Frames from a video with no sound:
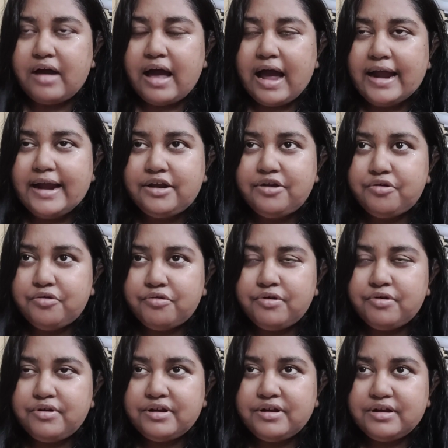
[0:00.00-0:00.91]
I
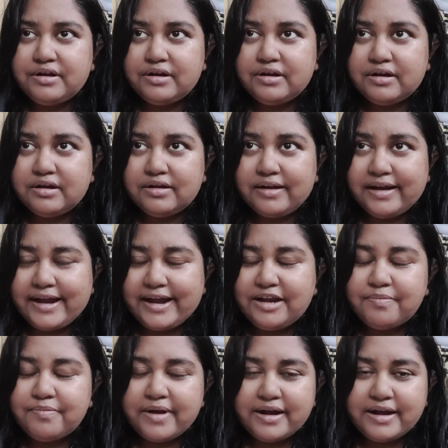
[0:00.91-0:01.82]
don't rate
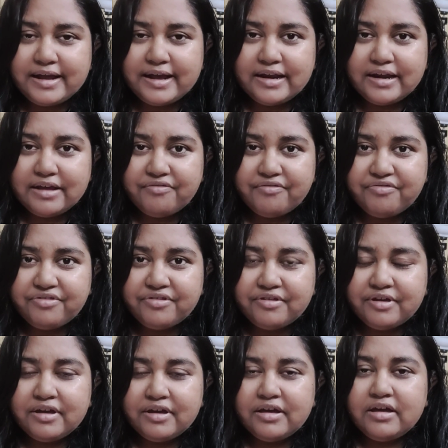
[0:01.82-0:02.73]
my DNFs.
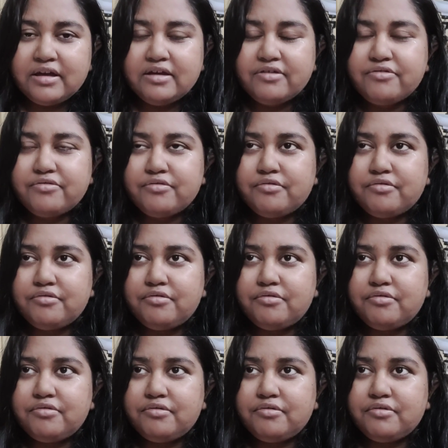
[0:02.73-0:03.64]
So,
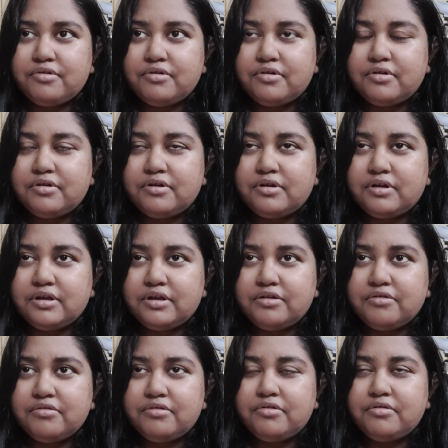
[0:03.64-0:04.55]

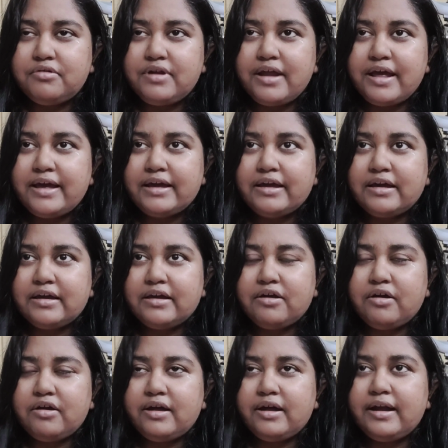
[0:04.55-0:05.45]
you know, like
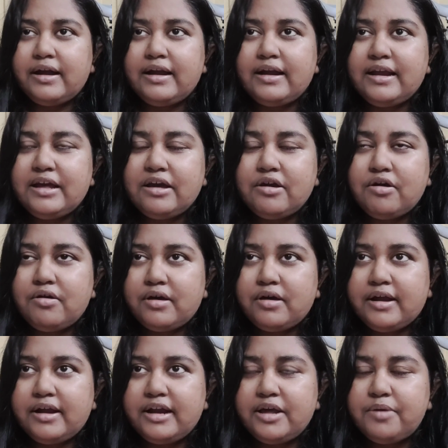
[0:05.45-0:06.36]

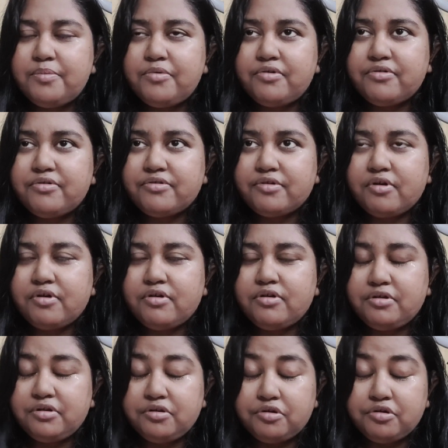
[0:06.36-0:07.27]
indie books
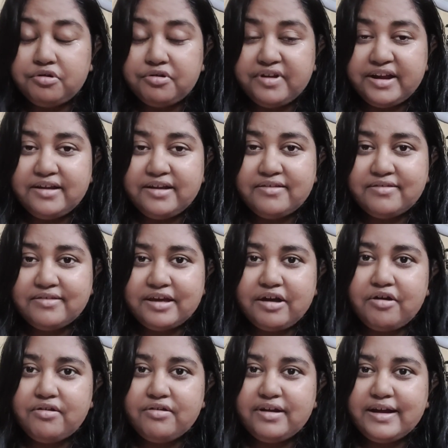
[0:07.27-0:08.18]
on Goodreads, they
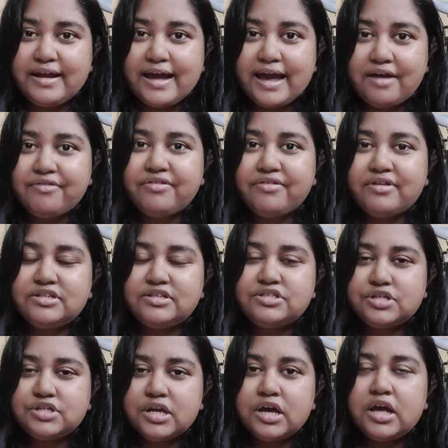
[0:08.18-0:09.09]
already have
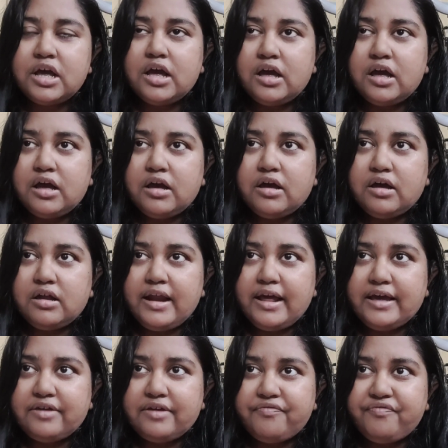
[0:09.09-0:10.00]
such
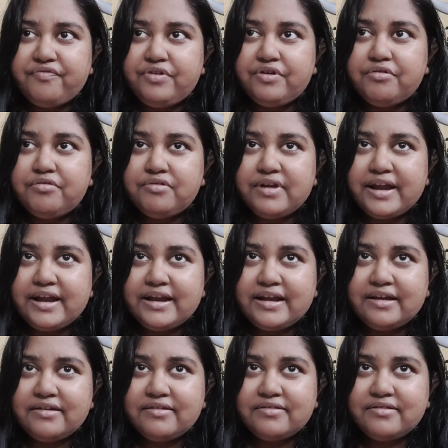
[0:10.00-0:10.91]
like few
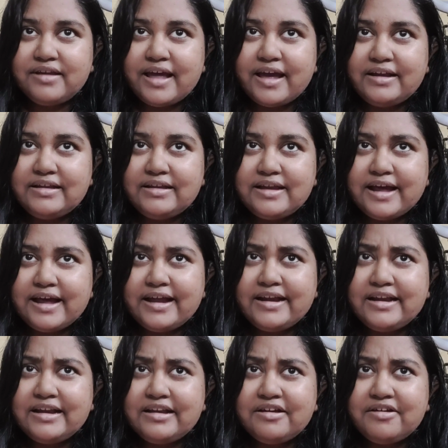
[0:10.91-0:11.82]
ratings, like
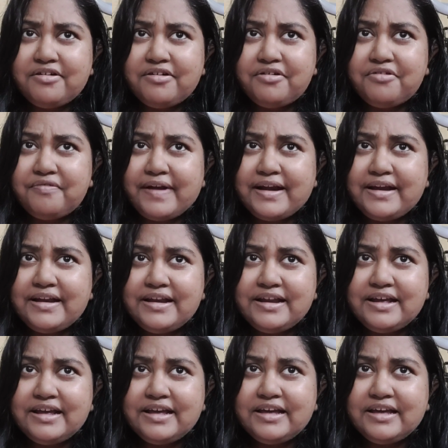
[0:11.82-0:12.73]
10 or
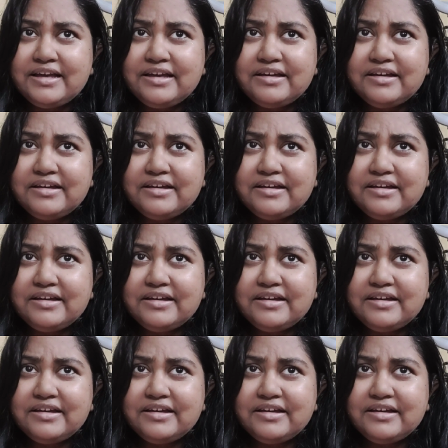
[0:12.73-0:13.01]
20